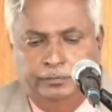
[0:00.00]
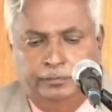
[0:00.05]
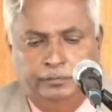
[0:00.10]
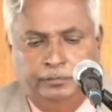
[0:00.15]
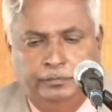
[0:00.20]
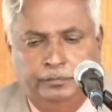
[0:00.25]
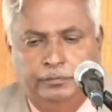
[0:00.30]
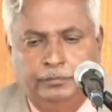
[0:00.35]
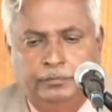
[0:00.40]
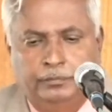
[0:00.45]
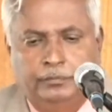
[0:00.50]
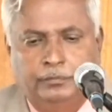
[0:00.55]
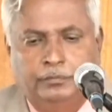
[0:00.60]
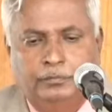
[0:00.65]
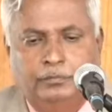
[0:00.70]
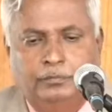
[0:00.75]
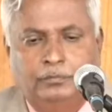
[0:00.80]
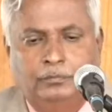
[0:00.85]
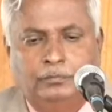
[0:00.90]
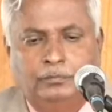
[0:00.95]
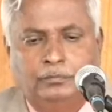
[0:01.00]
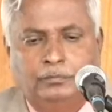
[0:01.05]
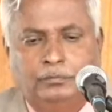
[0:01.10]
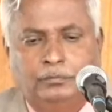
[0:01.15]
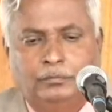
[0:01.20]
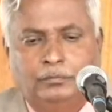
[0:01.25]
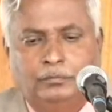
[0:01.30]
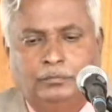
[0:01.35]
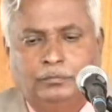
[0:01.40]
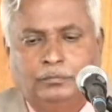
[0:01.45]

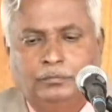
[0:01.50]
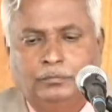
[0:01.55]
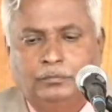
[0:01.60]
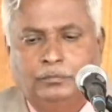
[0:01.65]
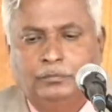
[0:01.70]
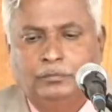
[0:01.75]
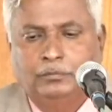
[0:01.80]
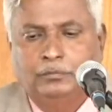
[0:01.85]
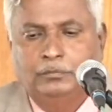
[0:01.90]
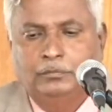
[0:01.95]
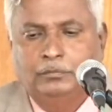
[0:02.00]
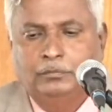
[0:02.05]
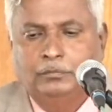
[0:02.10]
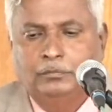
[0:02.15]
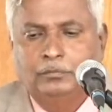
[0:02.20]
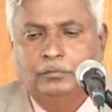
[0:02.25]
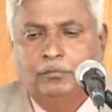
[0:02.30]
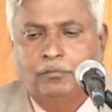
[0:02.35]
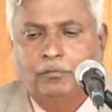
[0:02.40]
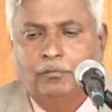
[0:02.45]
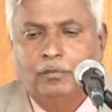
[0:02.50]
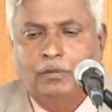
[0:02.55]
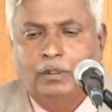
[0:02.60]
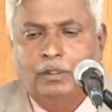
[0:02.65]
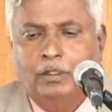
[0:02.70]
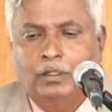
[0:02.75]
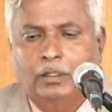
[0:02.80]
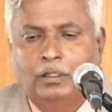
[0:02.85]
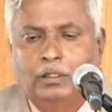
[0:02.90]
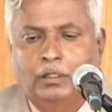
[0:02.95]

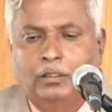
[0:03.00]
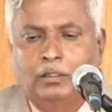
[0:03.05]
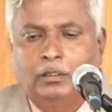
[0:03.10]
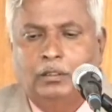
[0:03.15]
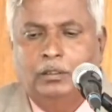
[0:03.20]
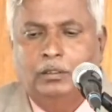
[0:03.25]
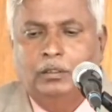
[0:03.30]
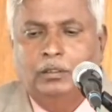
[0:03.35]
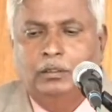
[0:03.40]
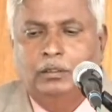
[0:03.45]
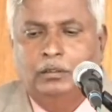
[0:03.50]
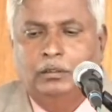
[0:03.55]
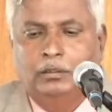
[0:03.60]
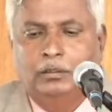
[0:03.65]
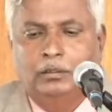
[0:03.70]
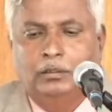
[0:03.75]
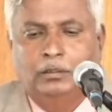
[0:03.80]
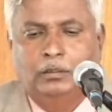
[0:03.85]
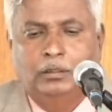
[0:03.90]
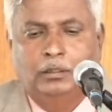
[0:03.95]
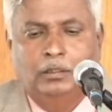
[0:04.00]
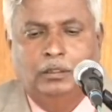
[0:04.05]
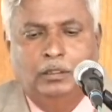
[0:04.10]
No one is speaking in this clip.